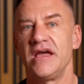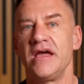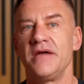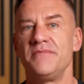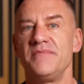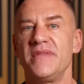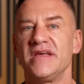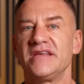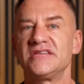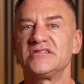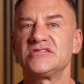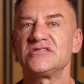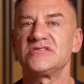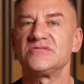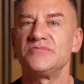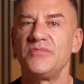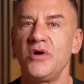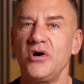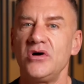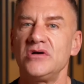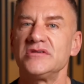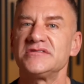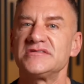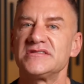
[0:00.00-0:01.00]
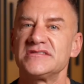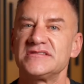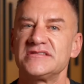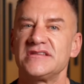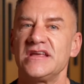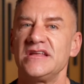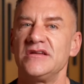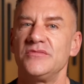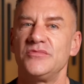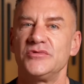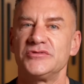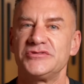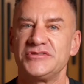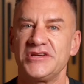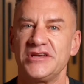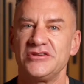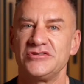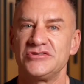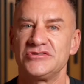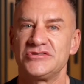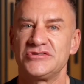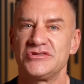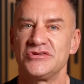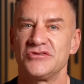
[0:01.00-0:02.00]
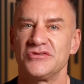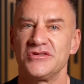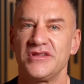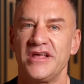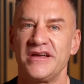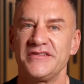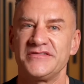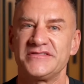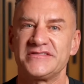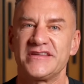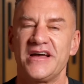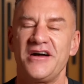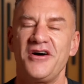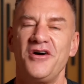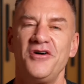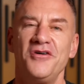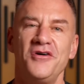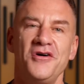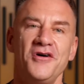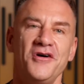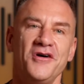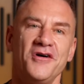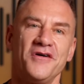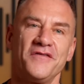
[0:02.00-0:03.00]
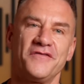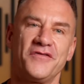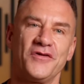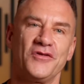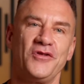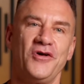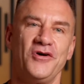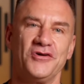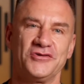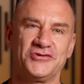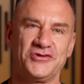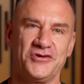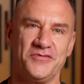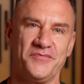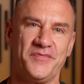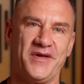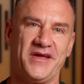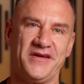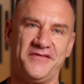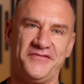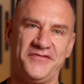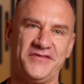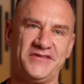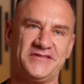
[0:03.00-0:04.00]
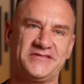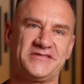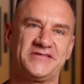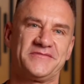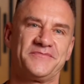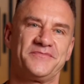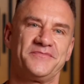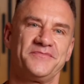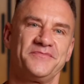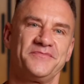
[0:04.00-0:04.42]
and make small, sustainable changes to your lifestyle for long-term benefits.